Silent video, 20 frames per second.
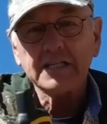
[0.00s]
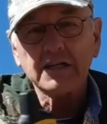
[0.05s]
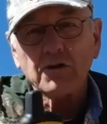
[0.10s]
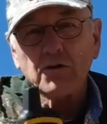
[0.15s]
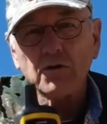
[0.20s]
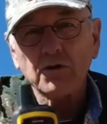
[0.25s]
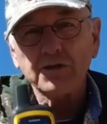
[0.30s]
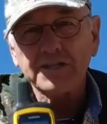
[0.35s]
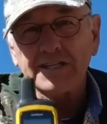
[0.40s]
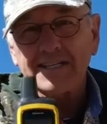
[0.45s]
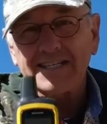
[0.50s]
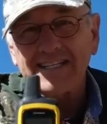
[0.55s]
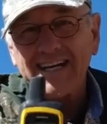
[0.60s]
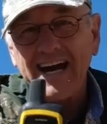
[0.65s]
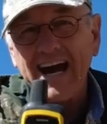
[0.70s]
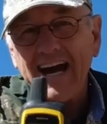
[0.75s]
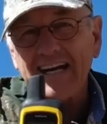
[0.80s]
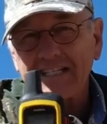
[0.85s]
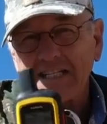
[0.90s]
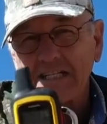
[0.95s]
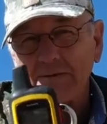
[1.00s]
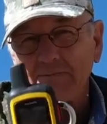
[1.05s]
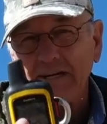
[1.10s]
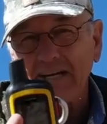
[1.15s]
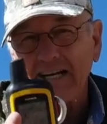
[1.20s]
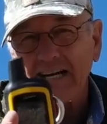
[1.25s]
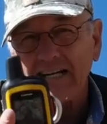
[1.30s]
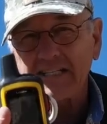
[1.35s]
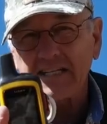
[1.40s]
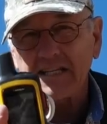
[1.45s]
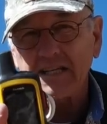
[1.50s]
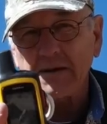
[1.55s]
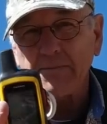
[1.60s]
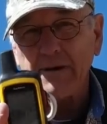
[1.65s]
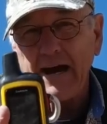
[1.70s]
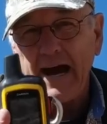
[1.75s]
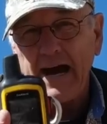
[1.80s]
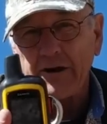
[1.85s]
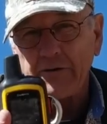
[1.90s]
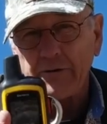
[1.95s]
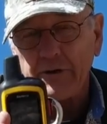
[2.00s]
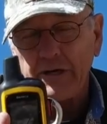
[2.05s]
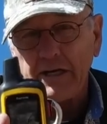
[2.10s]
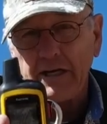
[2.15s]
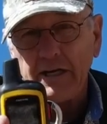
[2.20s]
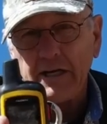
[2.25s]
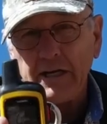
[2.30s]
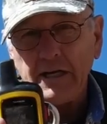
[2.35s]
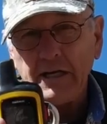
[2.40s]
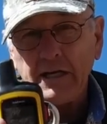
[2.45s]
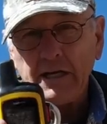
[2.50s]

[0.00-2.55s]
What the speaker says: and of course the size is because of the battery.